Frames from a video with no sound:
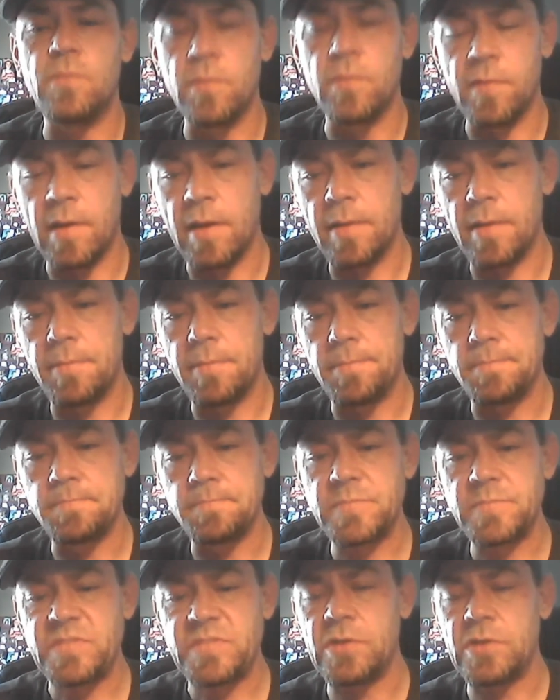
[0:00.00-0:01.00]
for that.
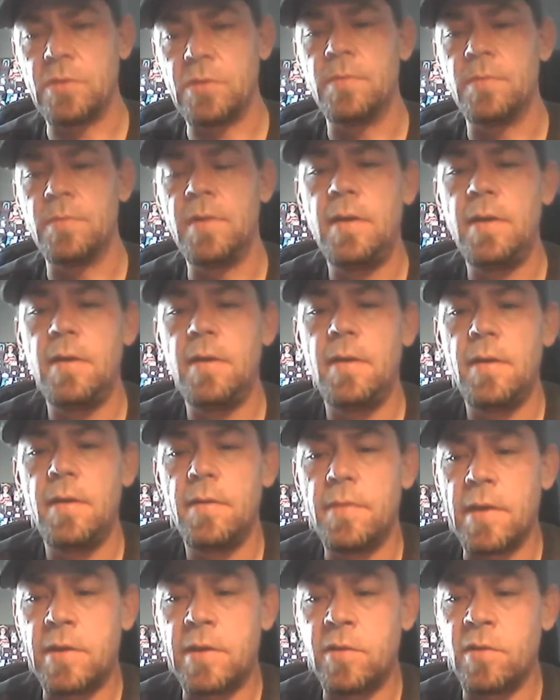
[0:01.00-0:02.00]
So
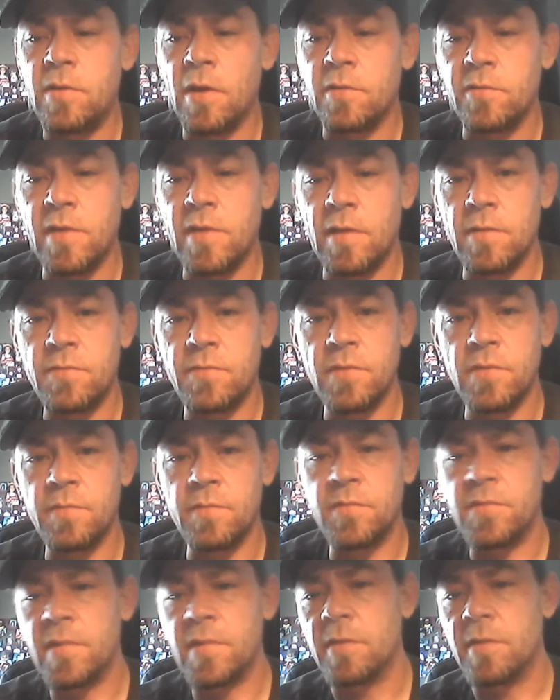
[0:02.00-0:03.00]
thank you, Dr. Allen, for
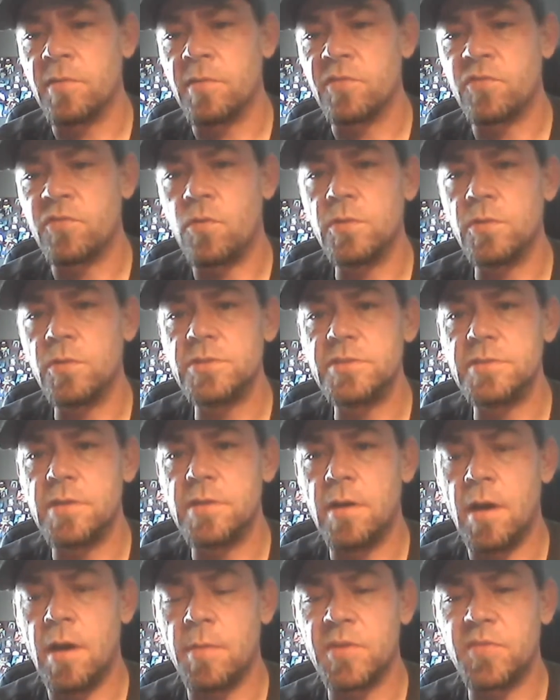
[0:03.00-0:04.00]
everything in this course.
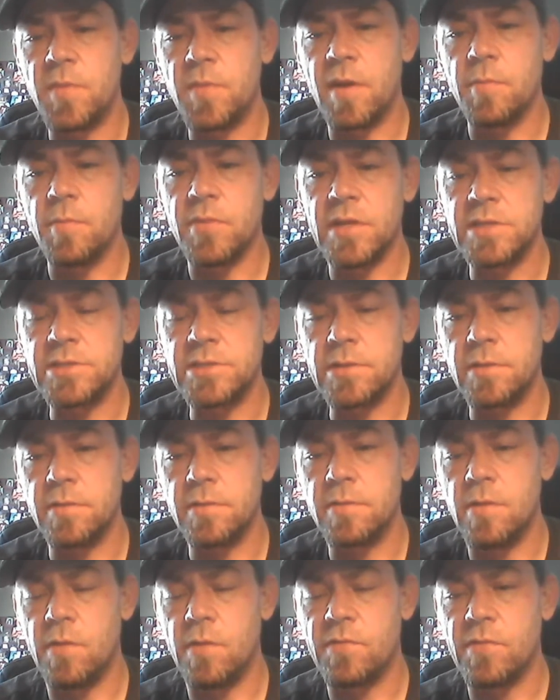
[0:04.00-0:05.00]
It's been a
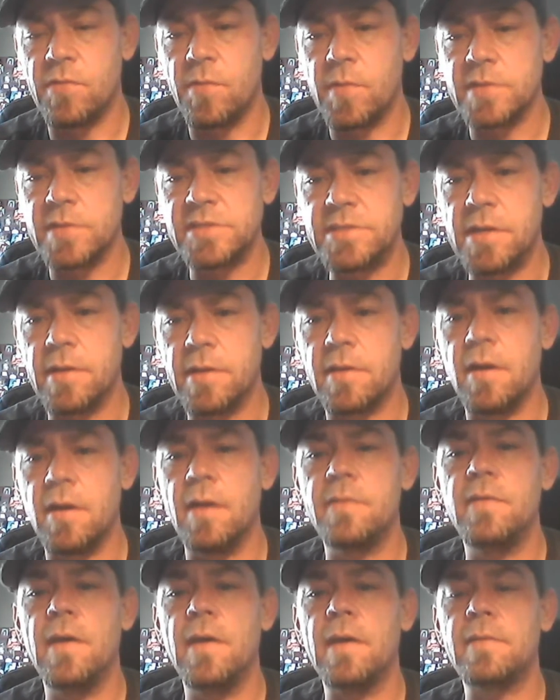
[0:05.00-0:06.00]
pleasure. Hopefully we can stay in
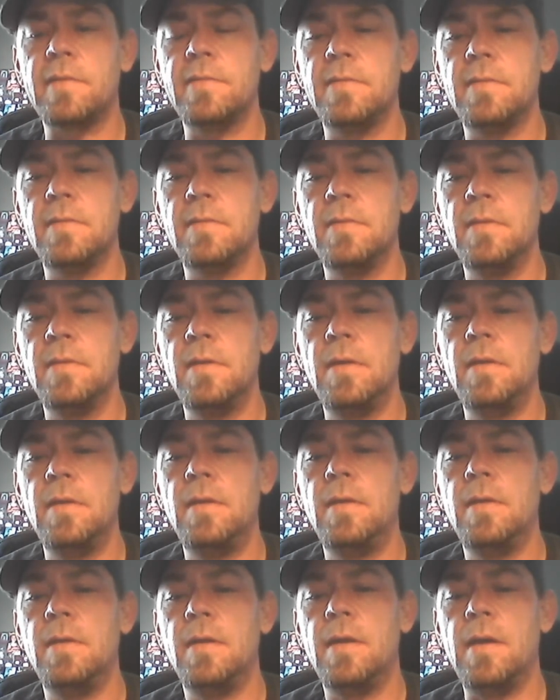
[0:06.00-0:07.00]
contact,
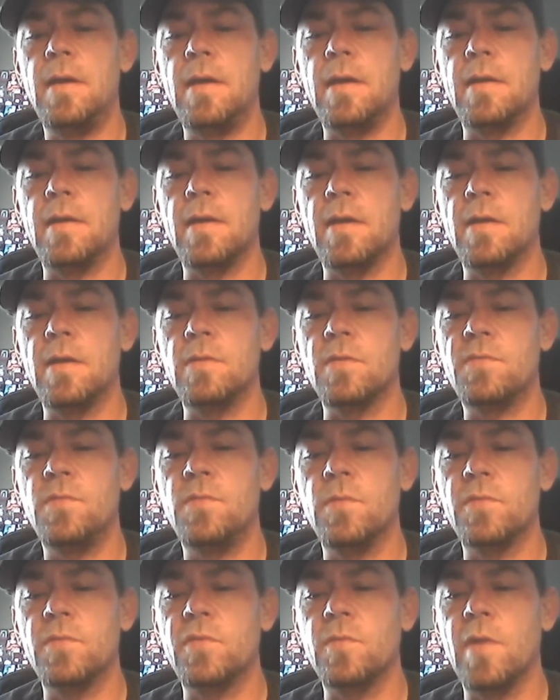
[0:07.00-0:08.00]
and I look
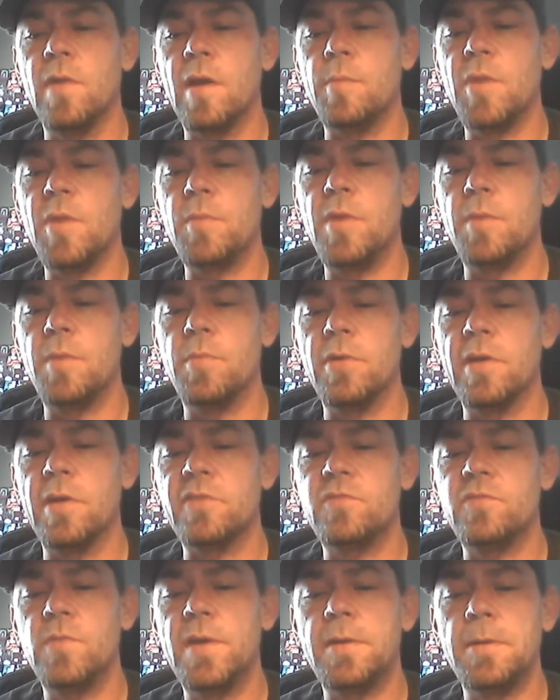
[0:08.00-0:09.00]
forward to writing my paper
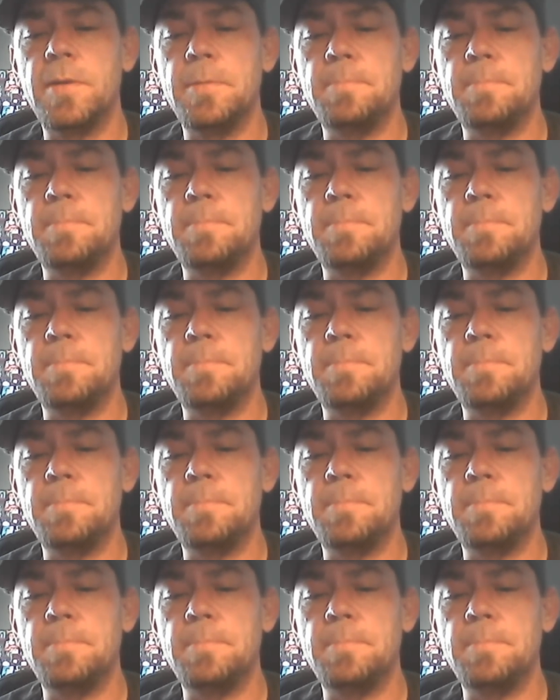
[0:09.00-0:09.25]
next week.